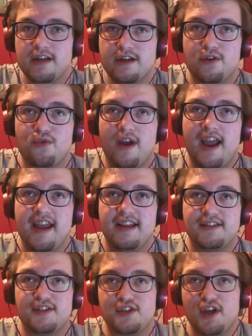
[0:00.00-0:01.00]
Great,
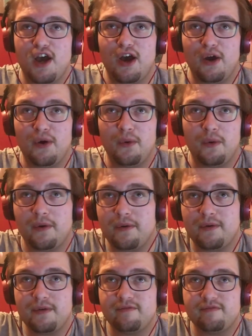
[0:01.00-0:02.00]
so
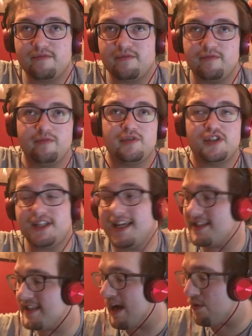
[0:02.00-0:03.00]

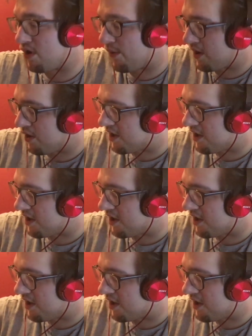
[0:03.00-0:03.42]
she's now going on